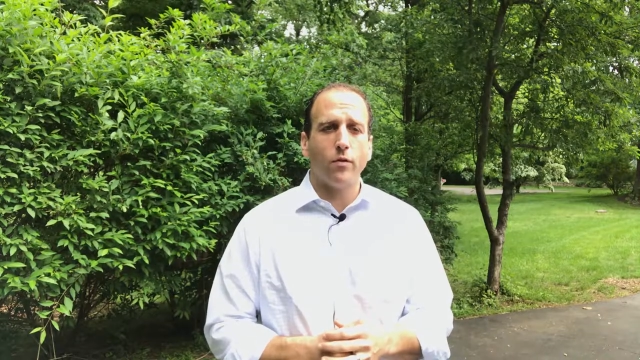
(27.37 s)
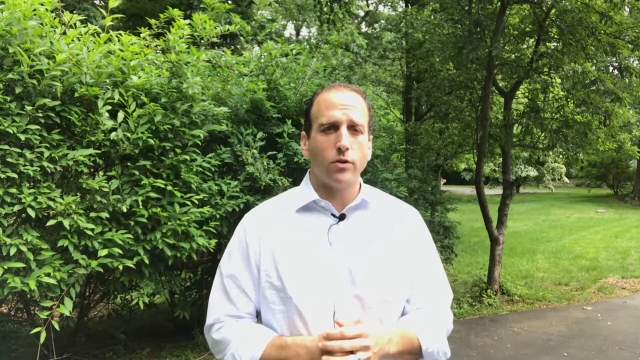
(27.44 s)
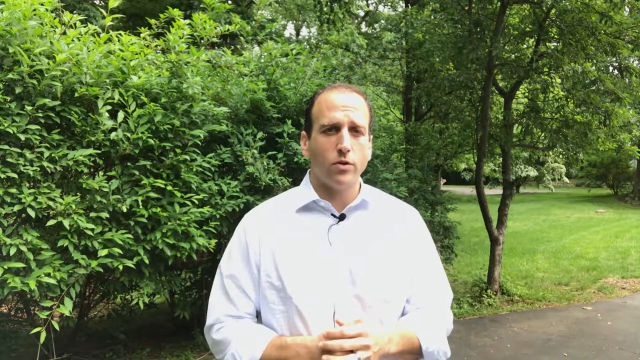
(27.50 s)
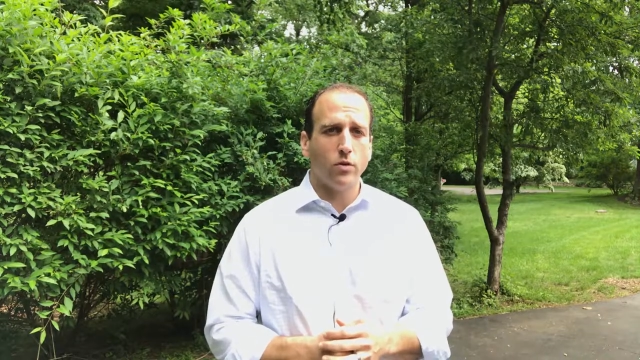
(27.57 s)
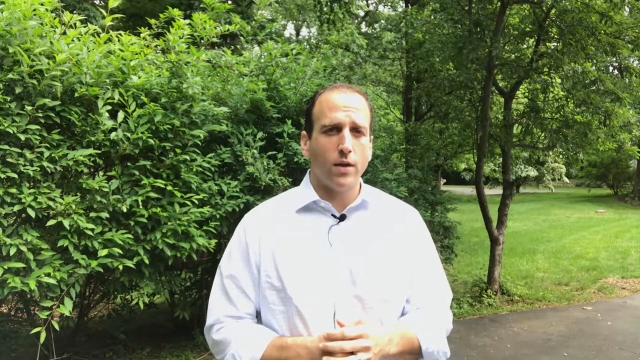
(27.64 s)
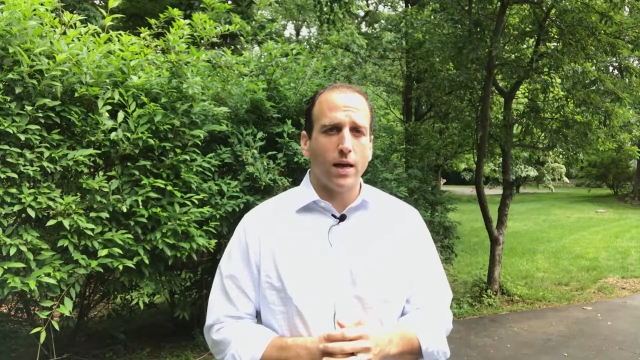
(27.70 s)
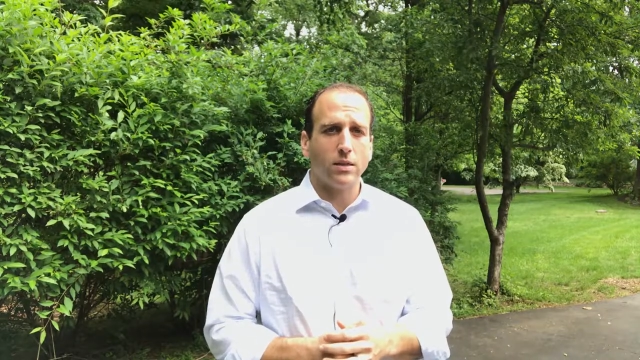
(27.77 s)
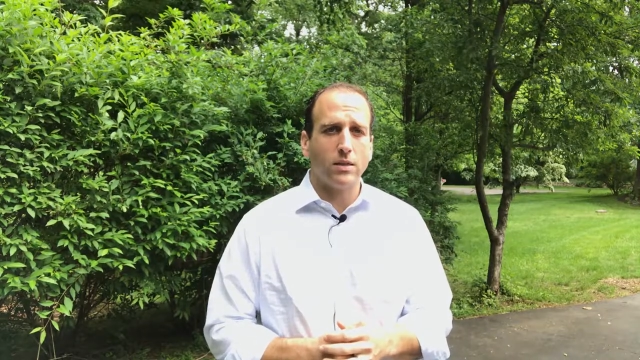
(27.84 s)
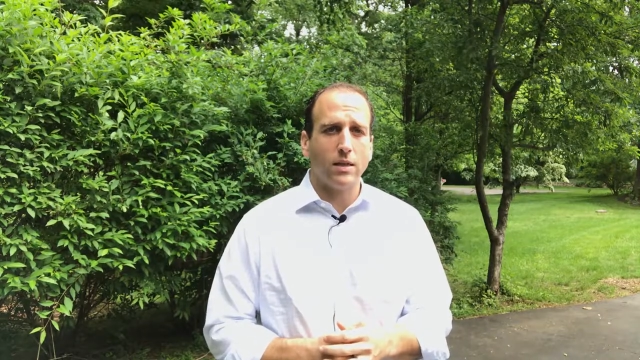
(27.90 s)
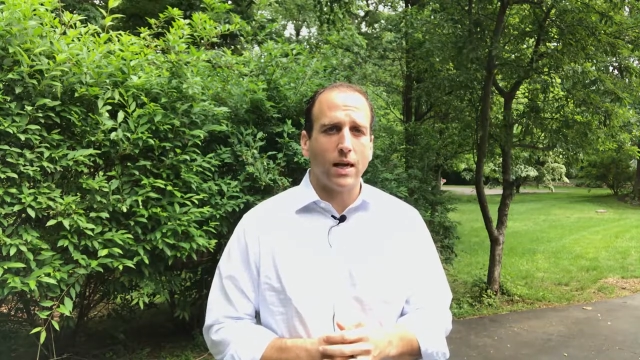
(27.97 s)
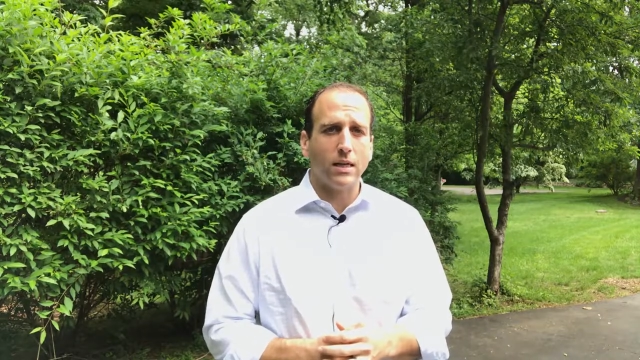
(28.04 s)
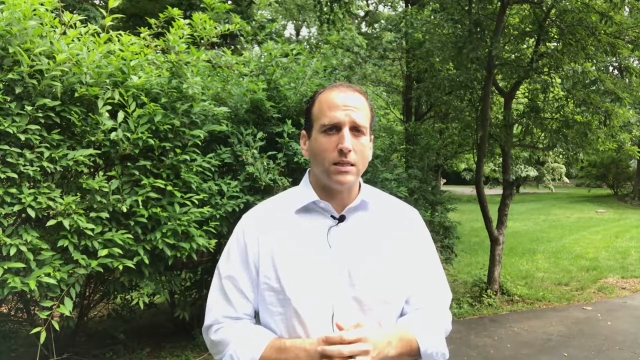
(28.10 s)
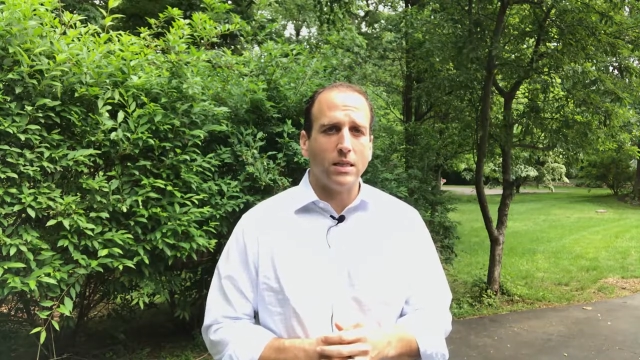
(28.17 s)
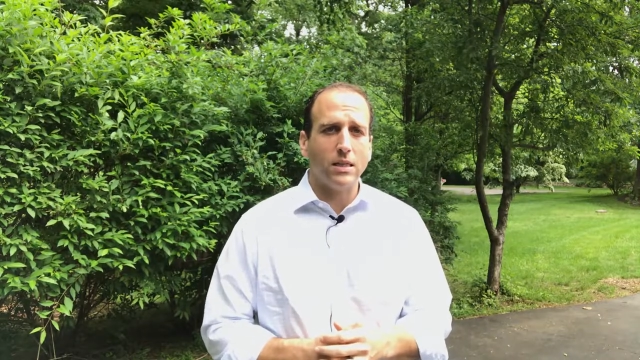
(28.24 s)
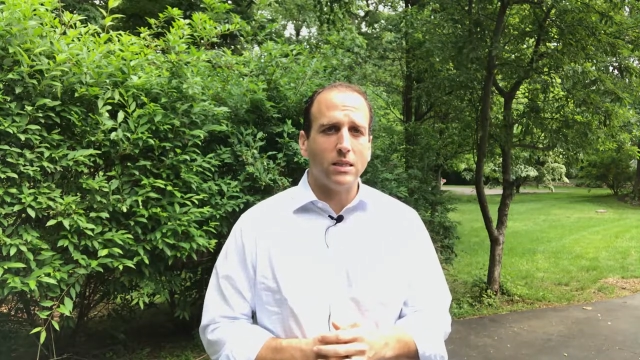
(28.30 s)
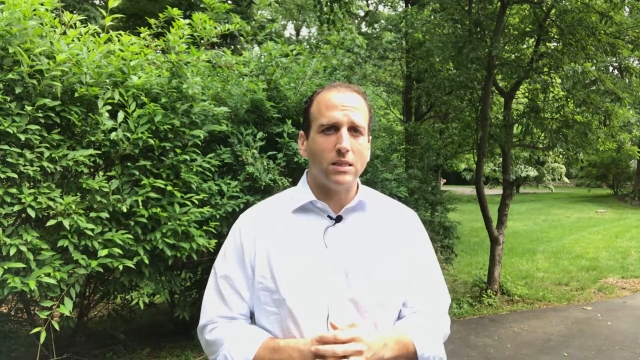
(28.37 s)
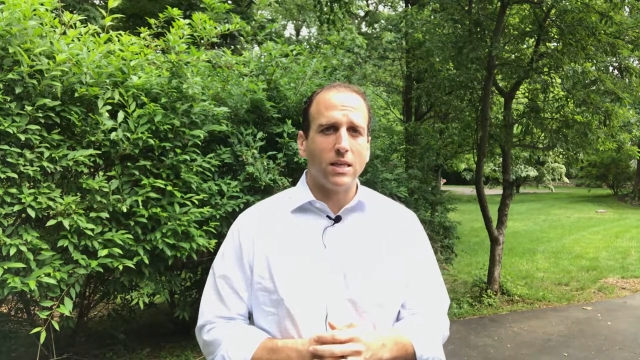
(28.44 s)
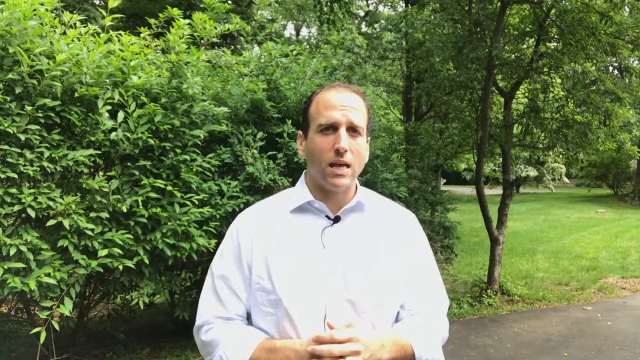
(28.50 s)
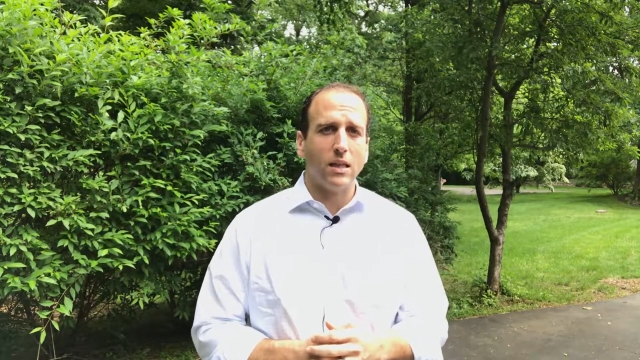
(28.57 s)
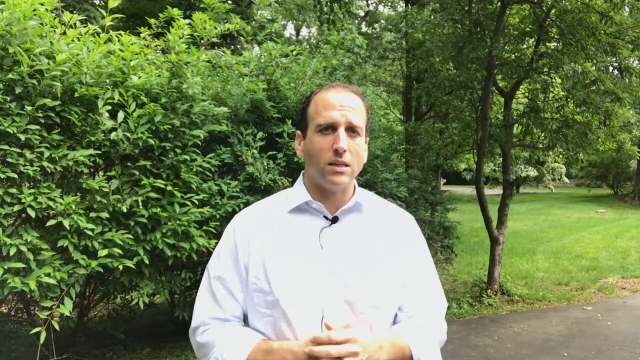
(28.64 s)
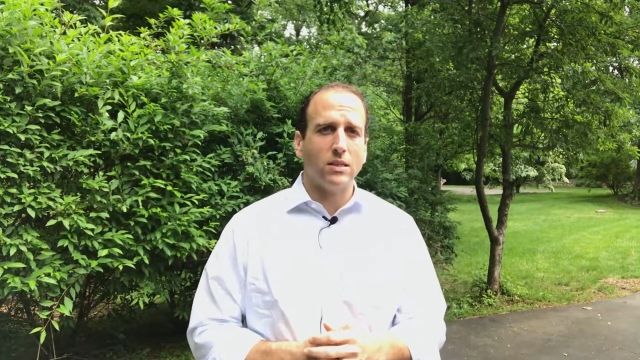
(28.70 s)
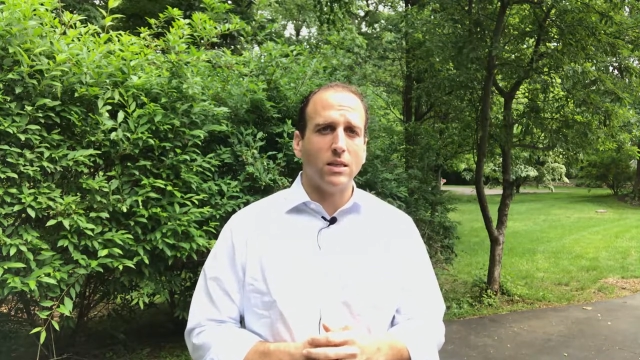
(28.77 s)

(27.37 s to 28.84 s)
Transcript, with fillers: for two thousand nineteen selling